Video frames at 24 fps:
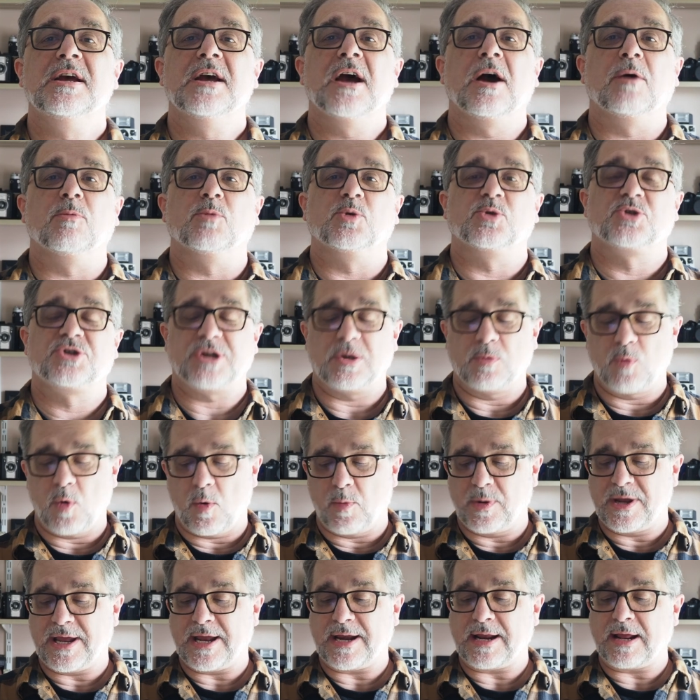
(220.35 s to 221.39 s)
And we'll see what
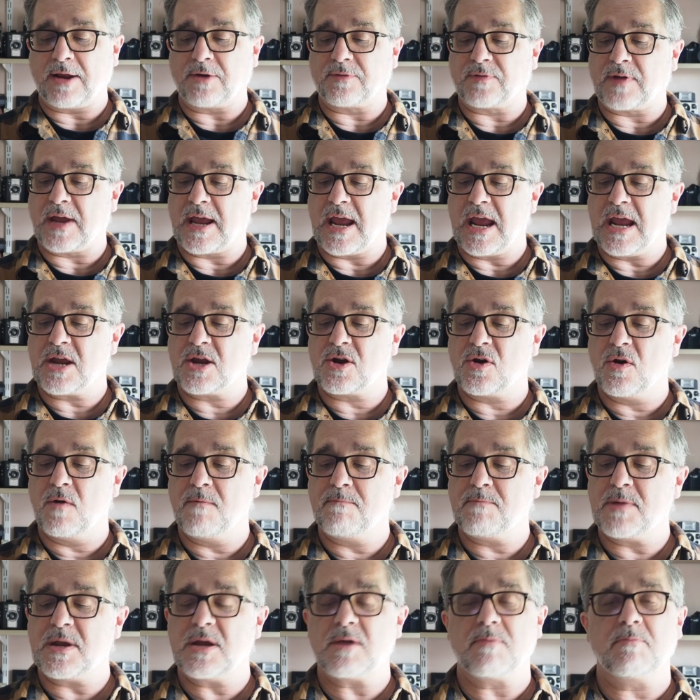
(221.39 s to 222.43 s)
we get out of it. It
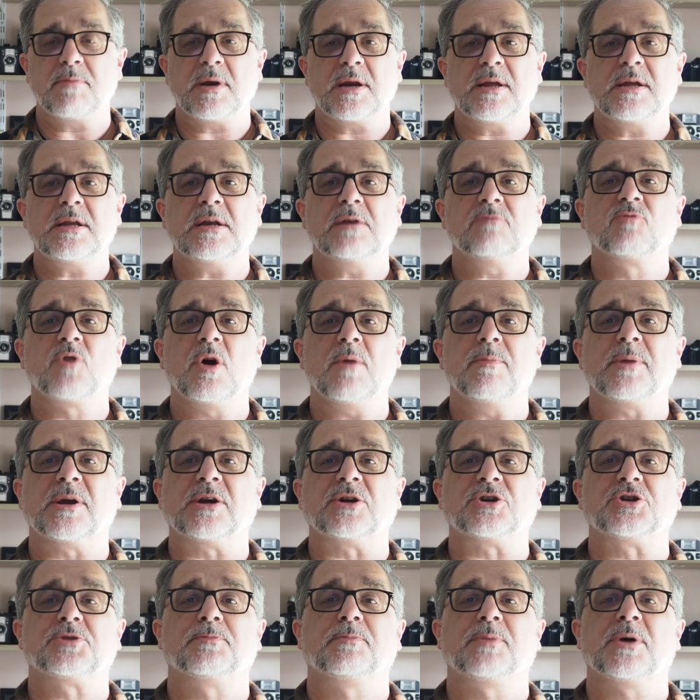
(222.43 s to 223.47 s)
could be complete
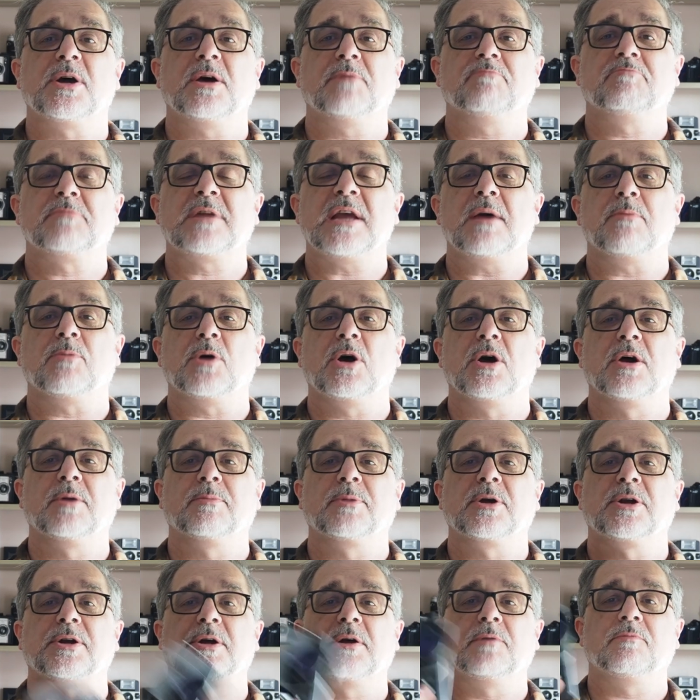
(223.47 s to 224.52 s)
rubbish. But yeah, I'm
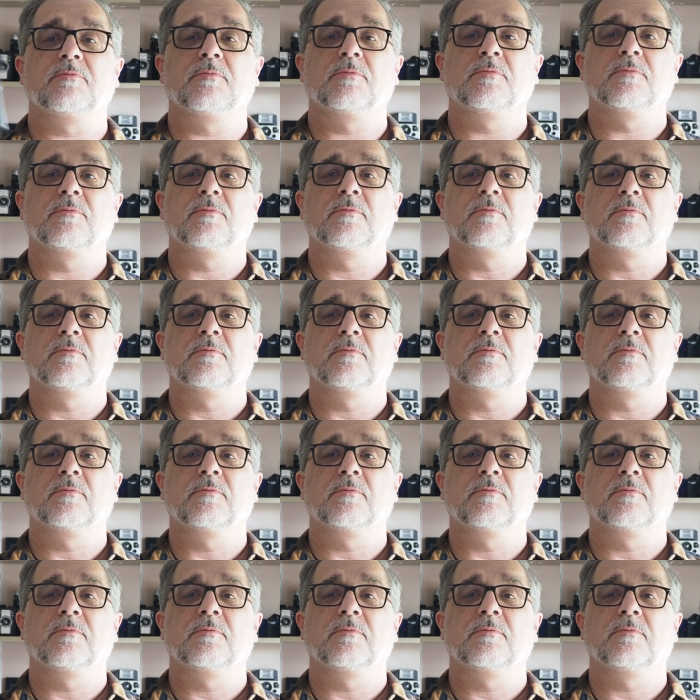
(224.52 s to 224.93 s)
going to